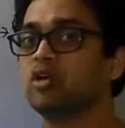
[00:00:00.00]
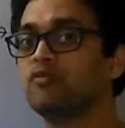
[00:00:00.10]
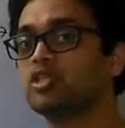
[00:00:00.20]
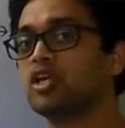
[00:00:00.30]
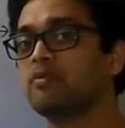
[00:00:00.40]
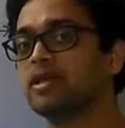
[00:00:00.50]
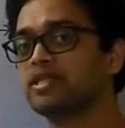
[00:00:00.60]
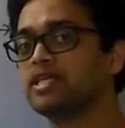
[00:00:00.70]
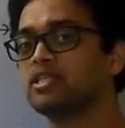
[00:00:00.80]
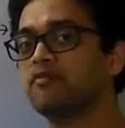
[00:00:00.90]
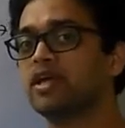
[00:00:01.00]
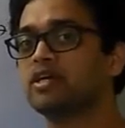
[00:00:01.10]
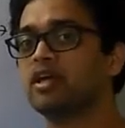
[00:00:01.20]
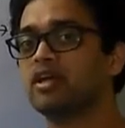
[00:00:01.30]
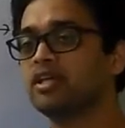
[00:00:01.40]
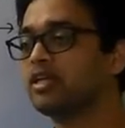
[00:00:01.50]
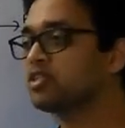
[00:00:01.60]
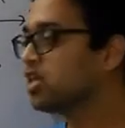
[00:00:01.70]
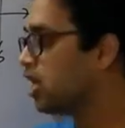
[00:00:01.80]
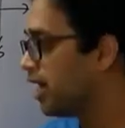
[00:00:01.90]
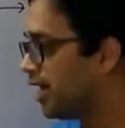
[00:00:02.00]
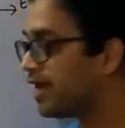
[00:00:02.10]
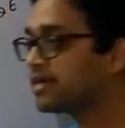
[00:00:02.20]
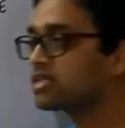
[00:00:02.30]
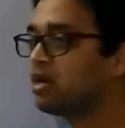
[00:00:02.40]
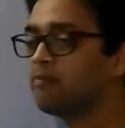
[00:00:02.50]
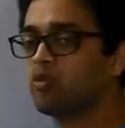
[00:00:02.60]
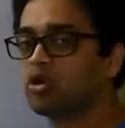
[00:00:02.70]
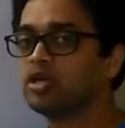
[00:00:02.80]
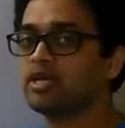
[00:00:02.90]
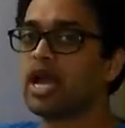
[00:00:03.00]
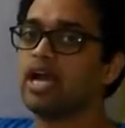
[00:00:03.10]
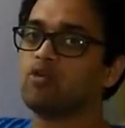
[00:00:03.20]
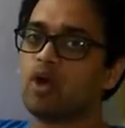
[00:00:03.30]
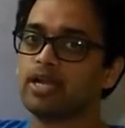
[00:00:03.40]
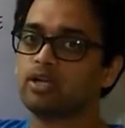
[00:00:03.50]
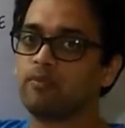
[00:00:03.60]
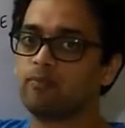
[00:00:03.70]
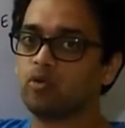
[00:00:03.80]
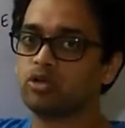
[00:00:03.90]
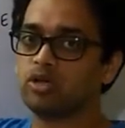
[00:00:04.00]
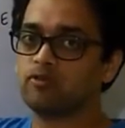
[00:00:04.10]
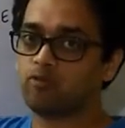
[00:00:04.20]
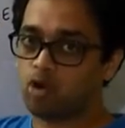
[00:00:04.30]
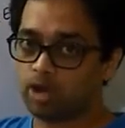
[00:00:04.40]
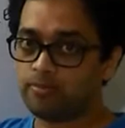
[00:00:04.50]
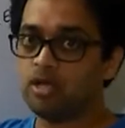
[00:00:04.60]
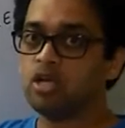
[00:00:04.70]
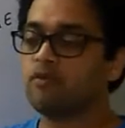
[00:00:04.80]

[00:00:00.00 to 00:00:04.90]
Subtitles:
which represents a vector in its x component and y component form,